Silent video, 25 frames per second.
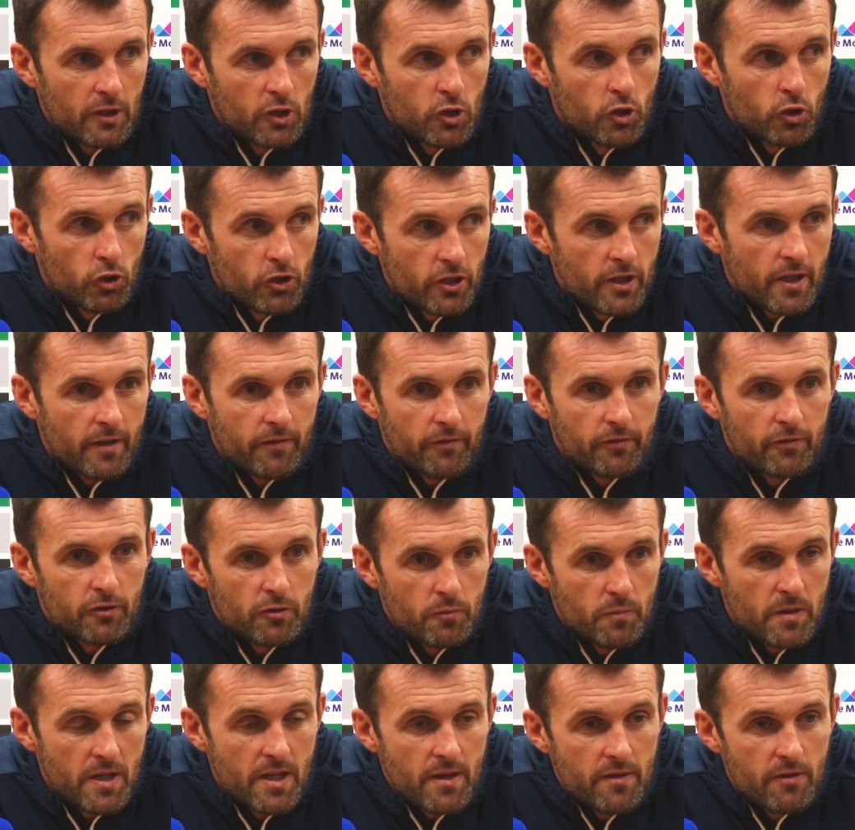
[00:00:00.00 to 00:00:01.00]
good enough to
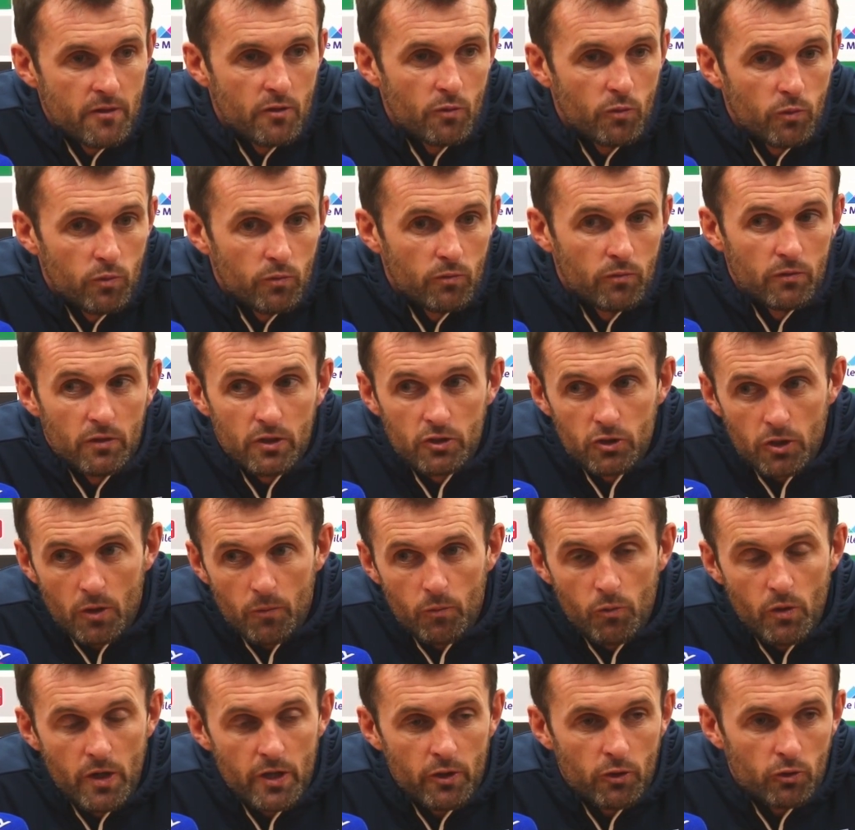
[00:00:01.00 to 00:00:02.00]
be in the
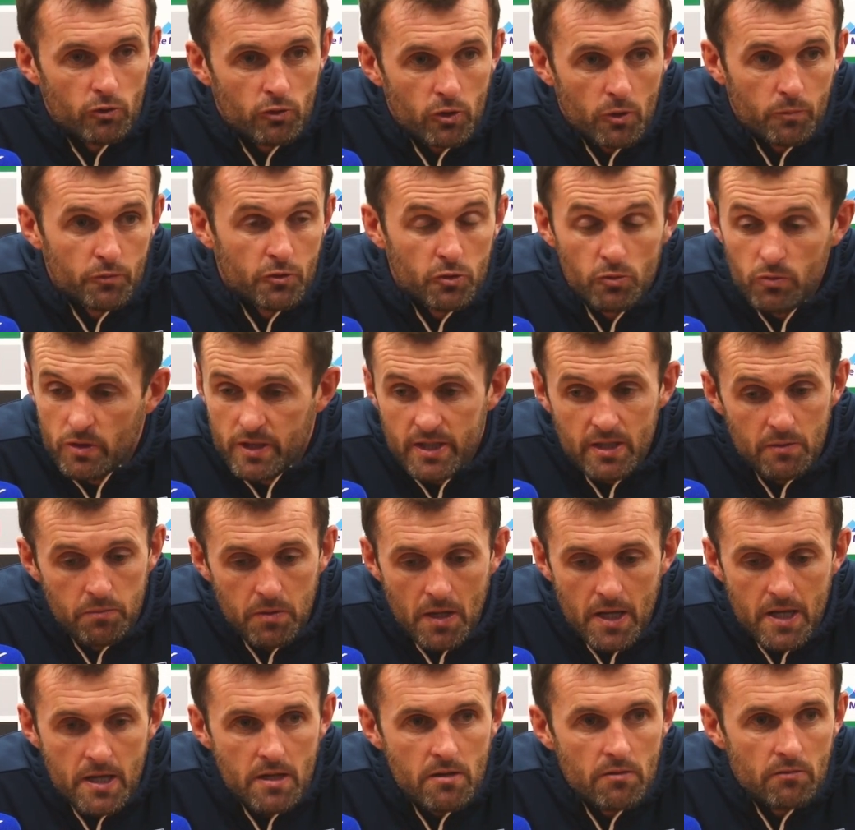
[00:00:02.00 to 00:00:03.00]
top one or top two, he'll
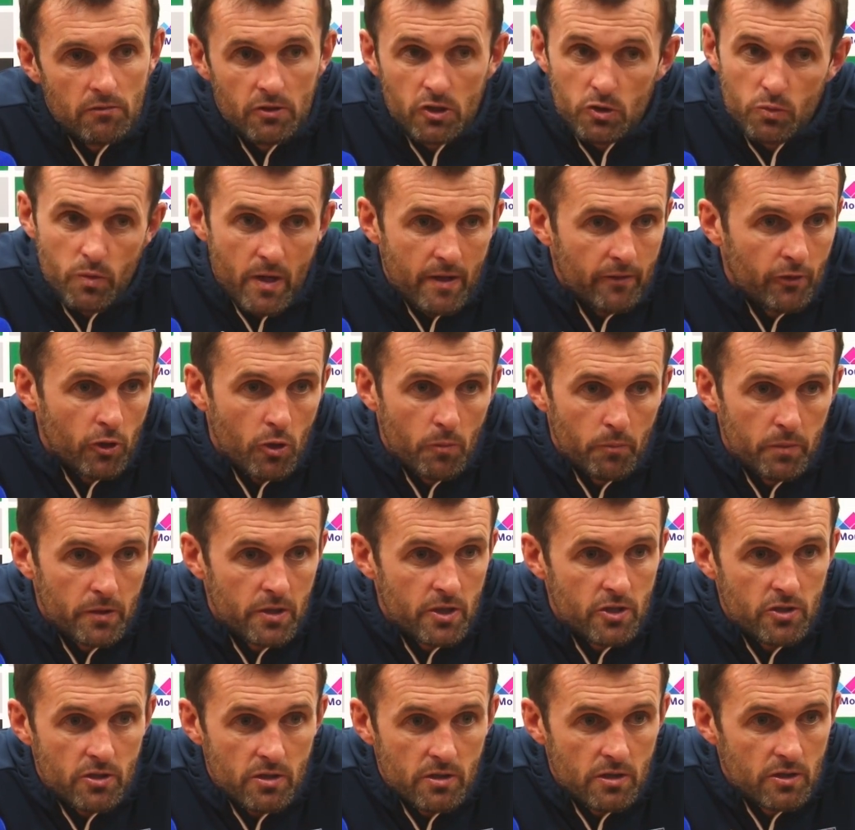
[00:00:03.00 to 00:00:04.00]
play, because we have
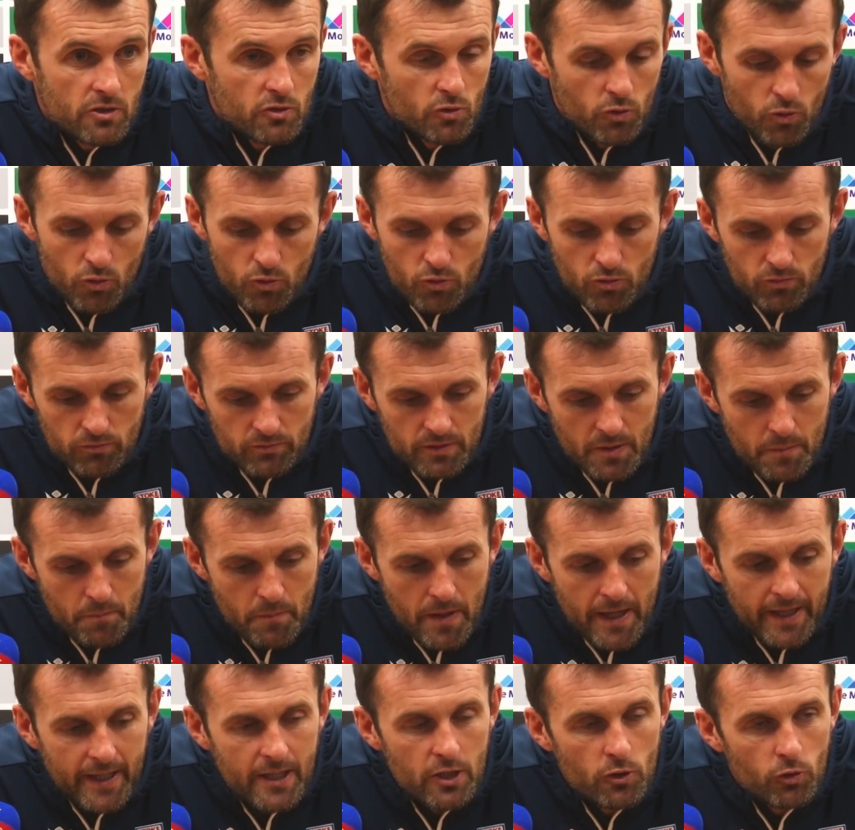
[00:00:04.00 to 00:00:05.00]
competition. There's no
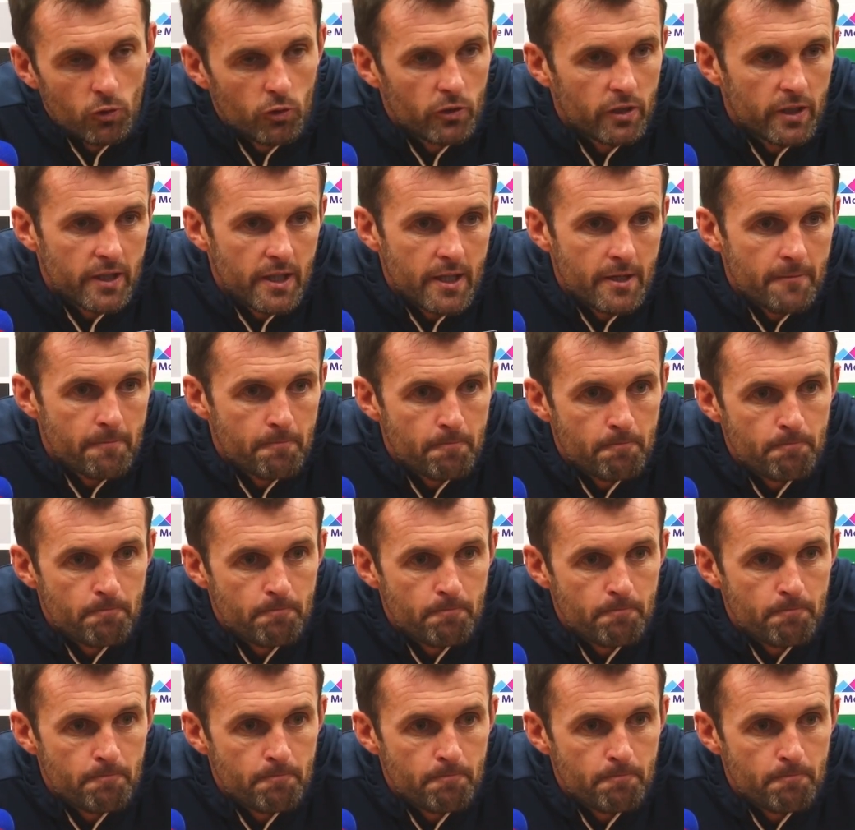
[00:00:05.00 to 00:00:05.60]
pecking order here.